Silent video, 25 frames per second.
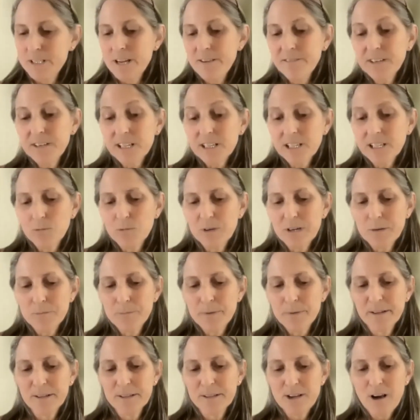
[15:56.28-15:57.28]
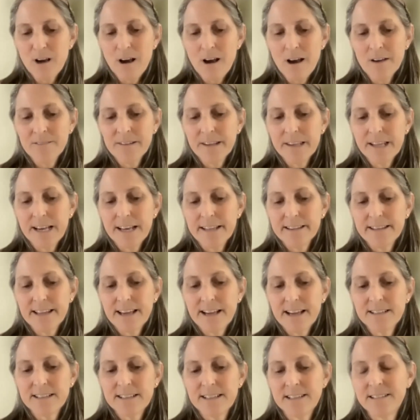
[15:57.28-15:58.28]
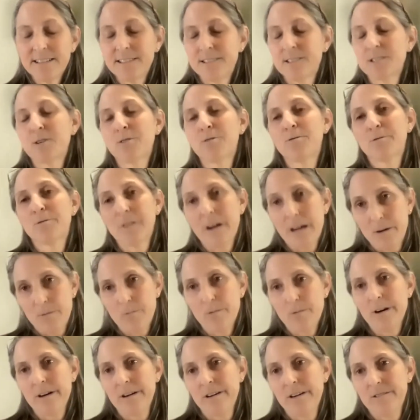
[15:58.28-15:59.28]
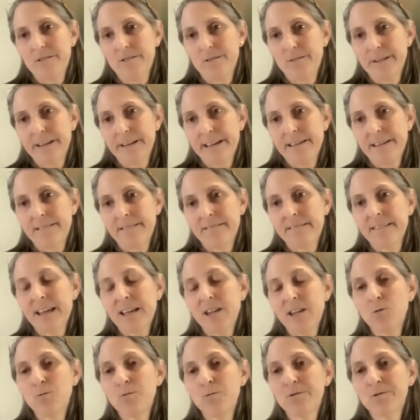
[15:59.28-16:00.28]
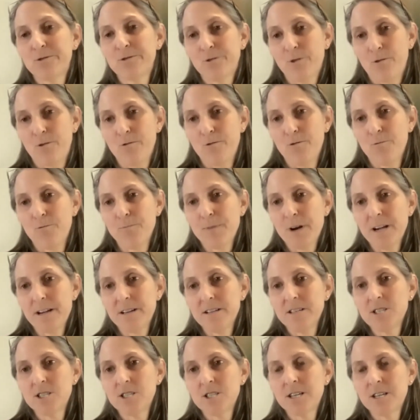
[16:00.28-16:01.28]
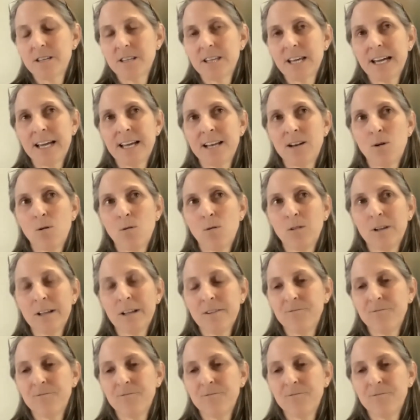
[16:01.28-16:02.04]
definitely want to build off of that. That is great work you're doing, Heather. Thank you so much. That whole